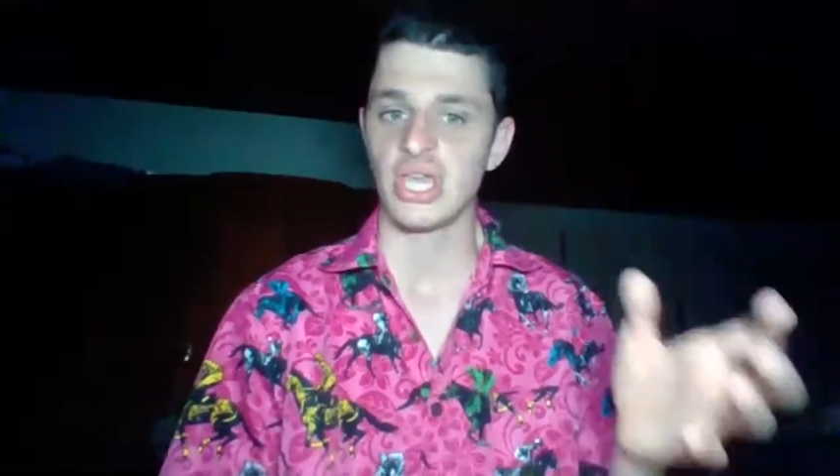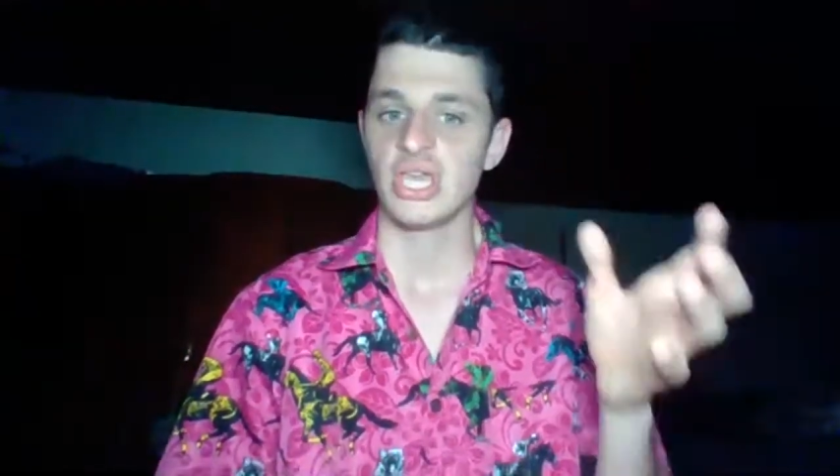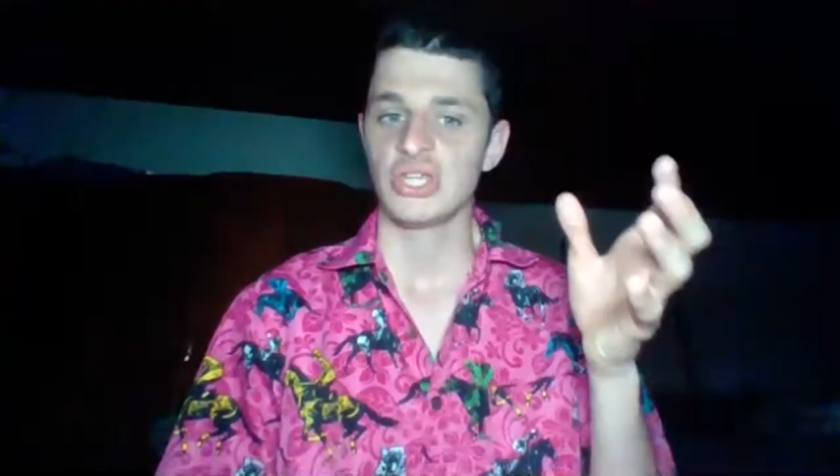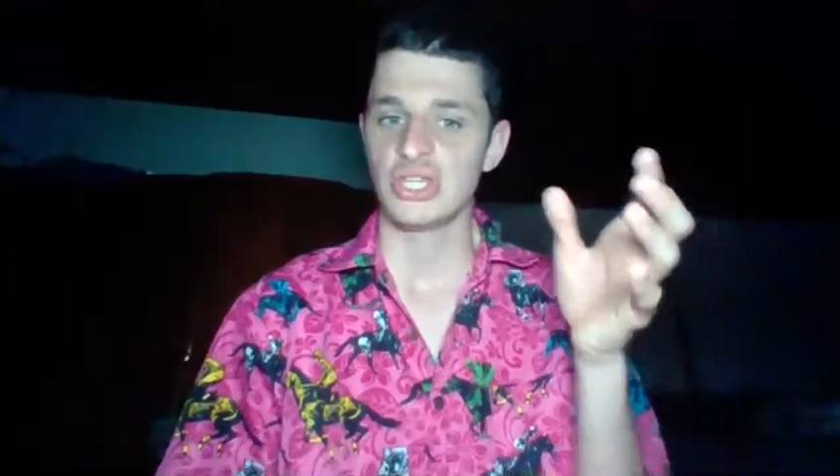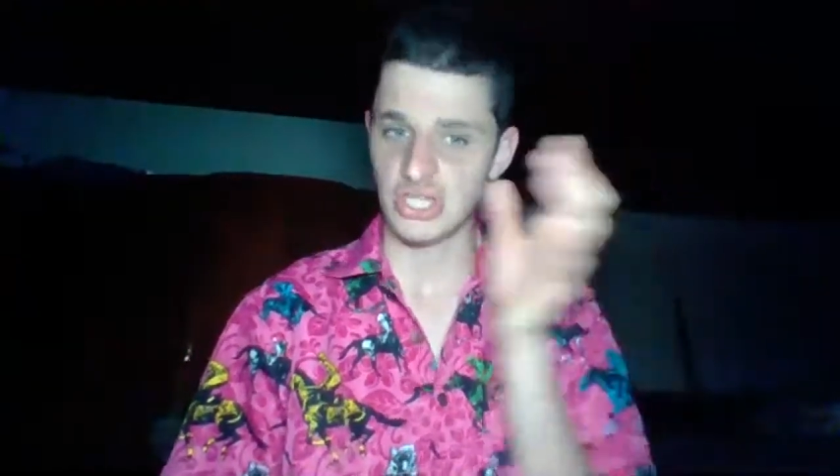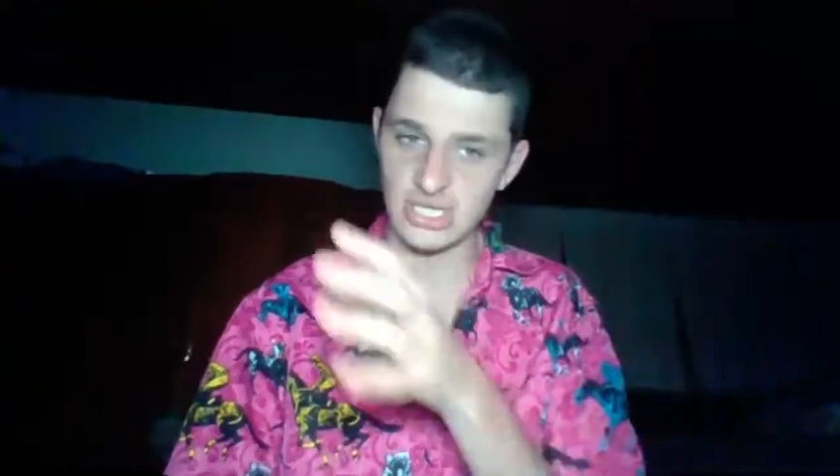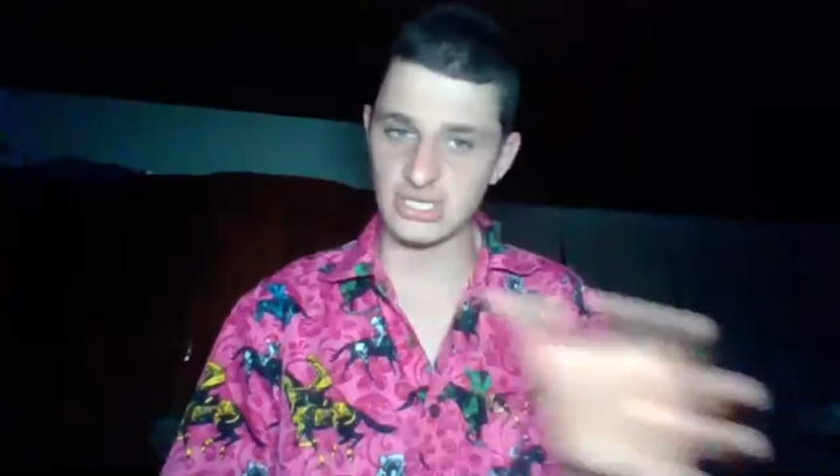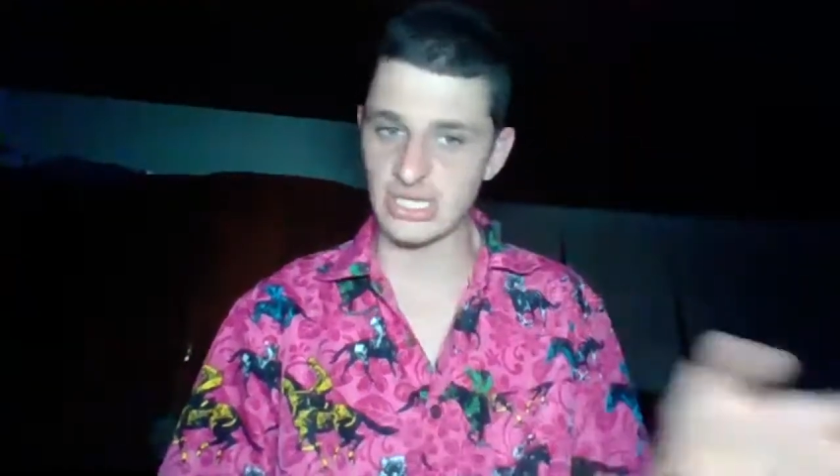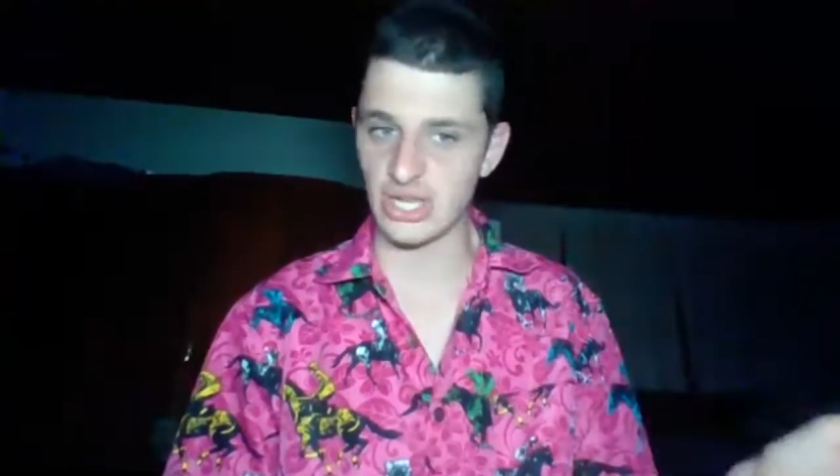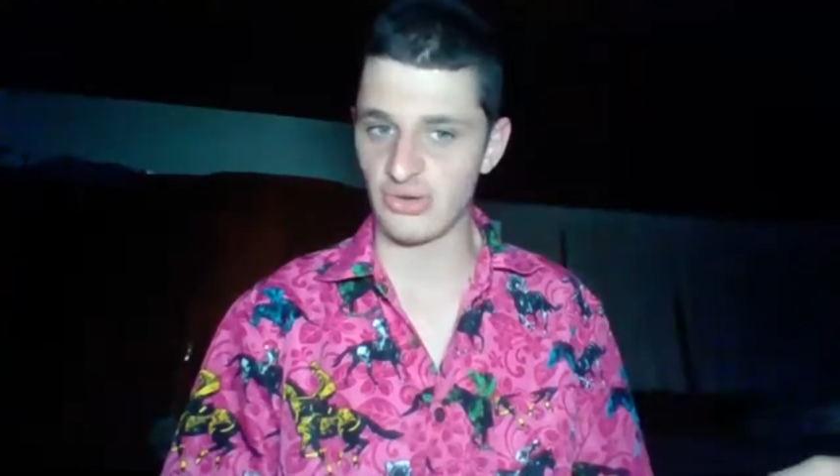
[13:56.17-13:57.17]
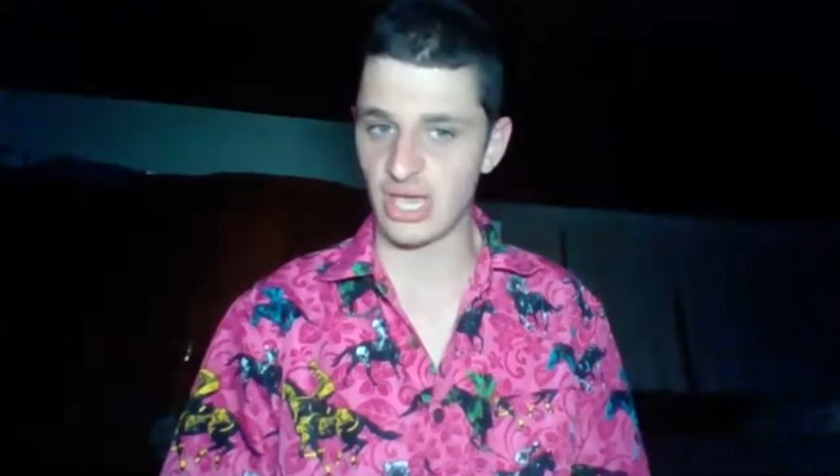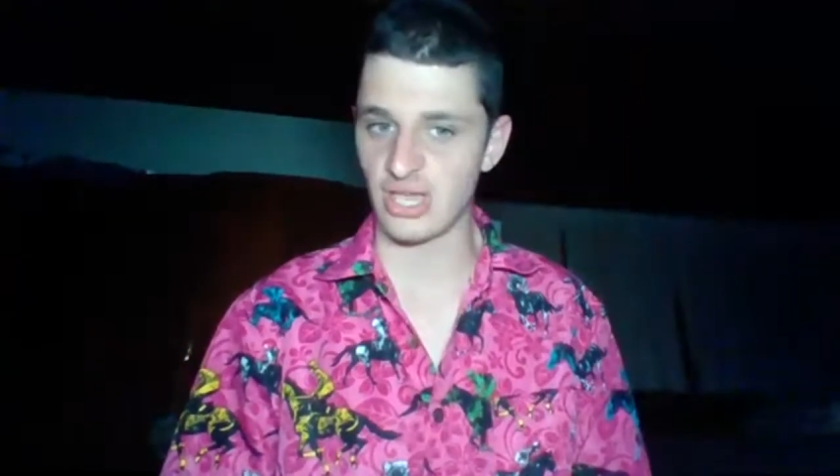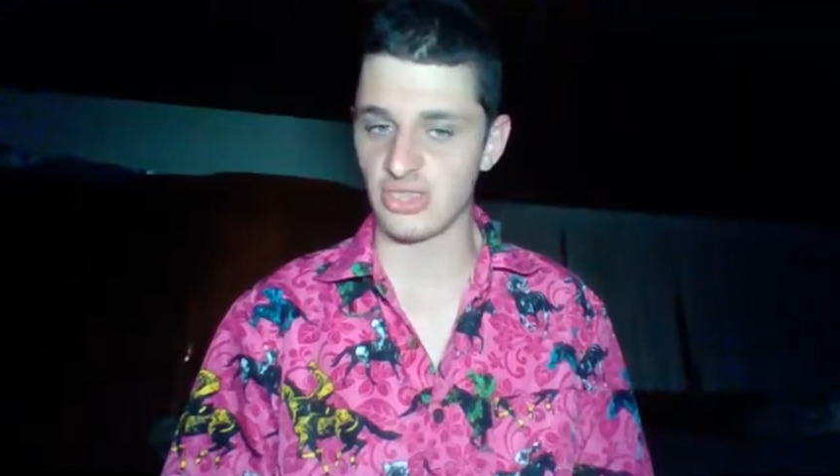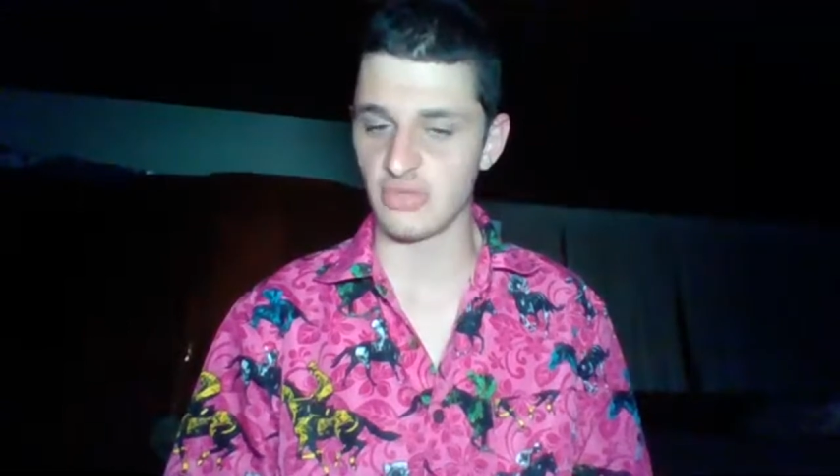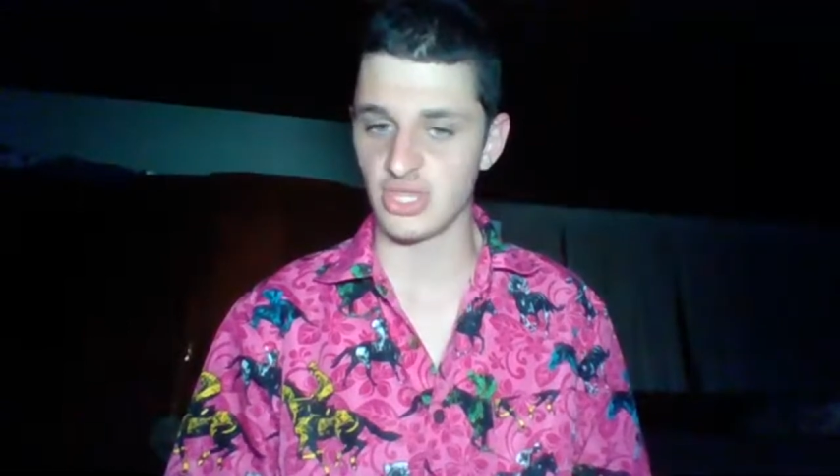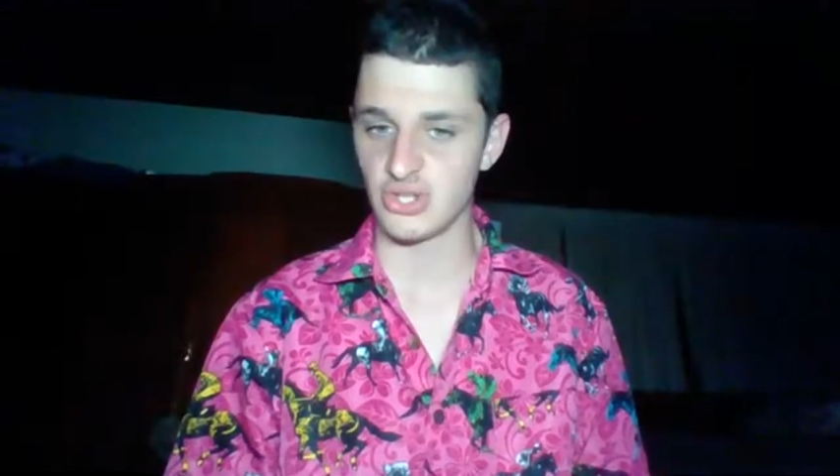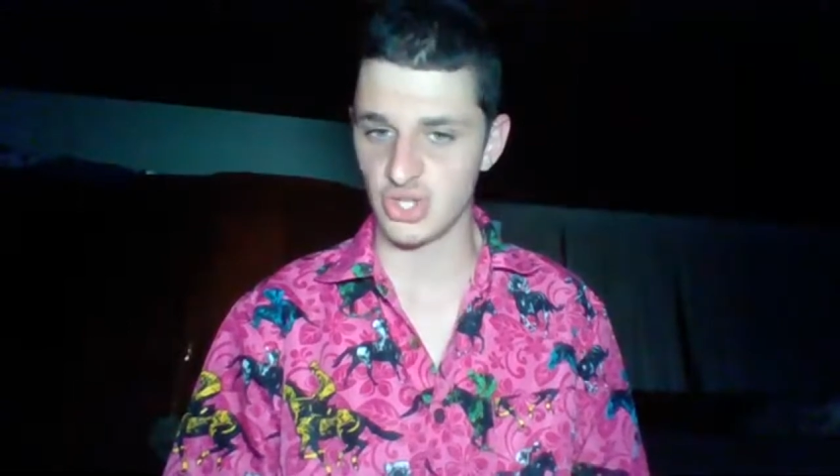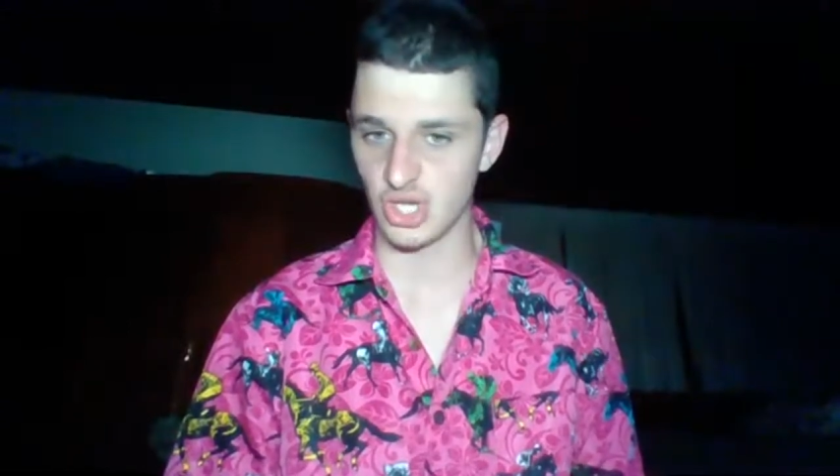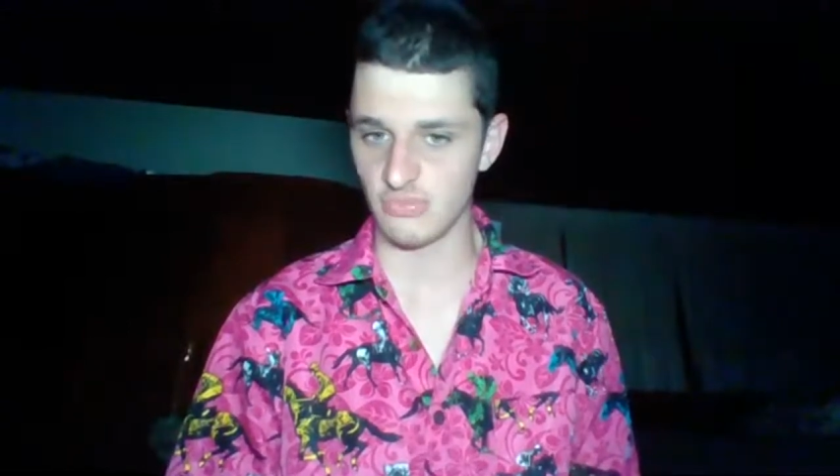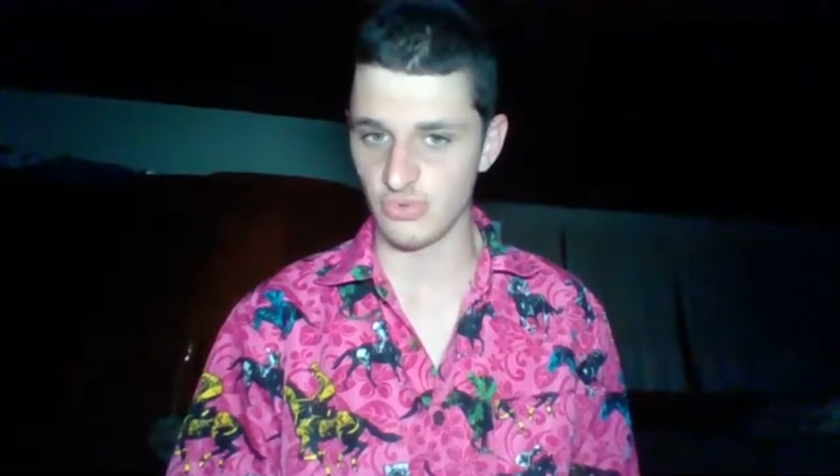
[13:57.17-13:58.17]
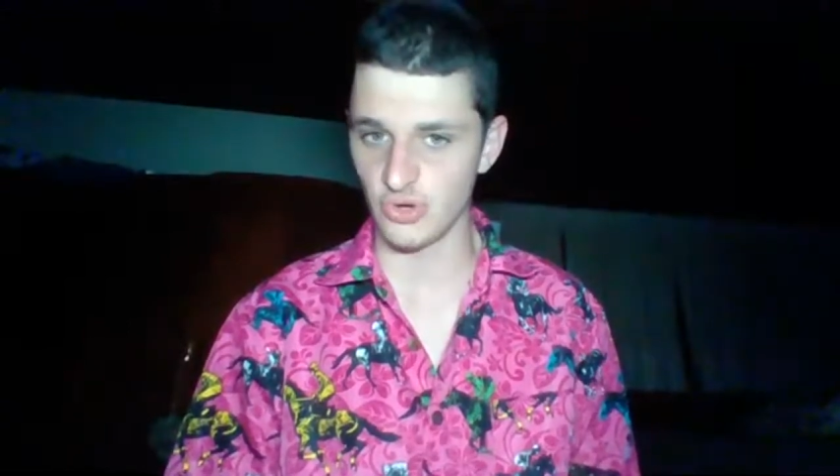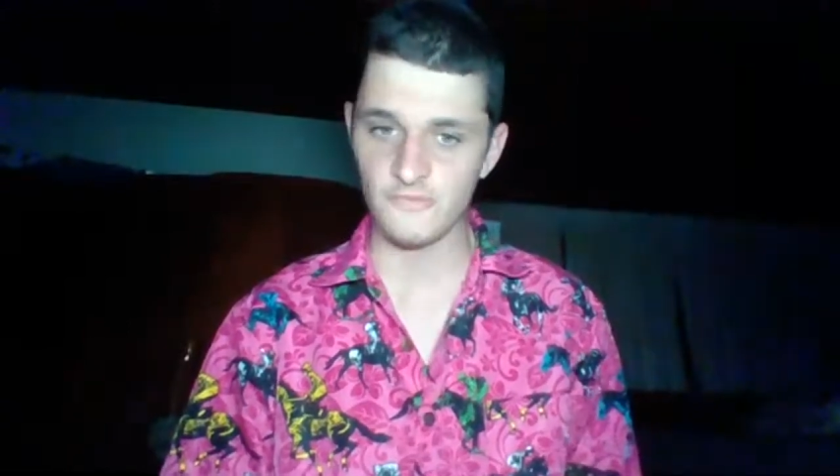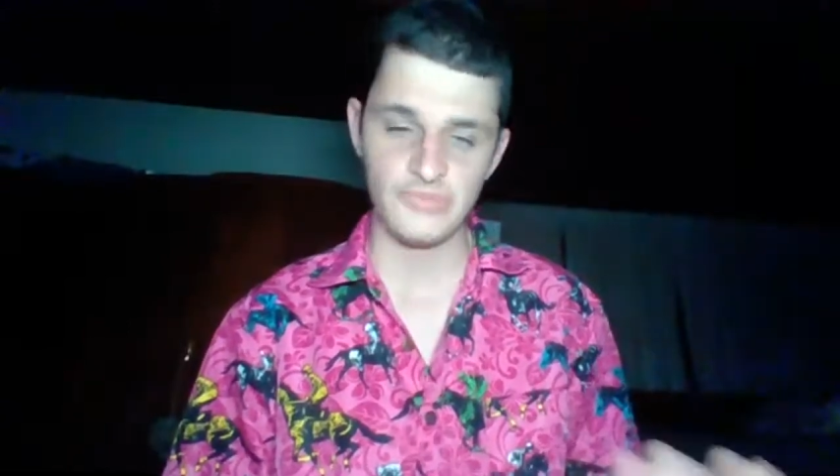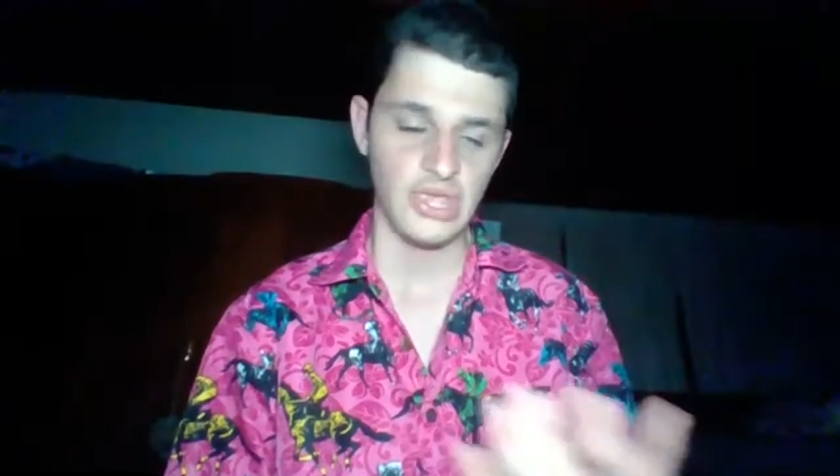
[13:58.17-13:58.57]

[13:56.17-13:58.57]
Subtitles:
she didn't get a crack at them in the Turnbull,